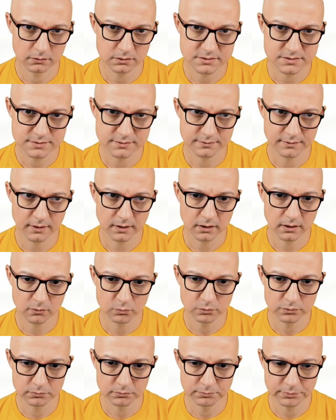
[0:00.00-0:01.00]
this thing
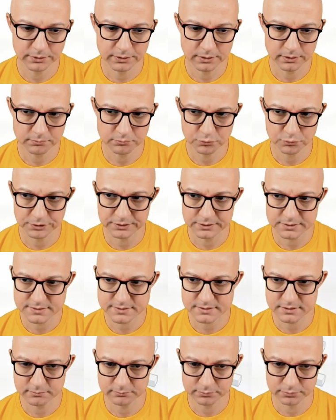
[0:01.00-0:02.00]
will be pretty
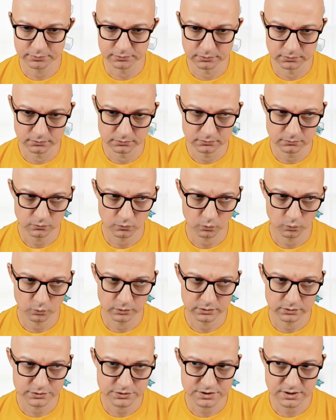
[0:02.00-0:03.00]
simple.
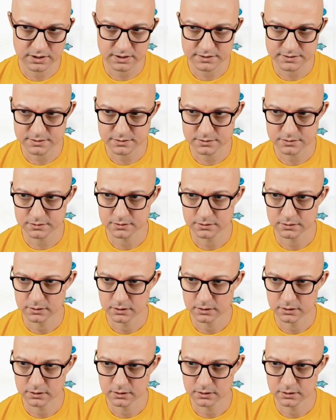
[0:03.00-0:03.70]
We'll just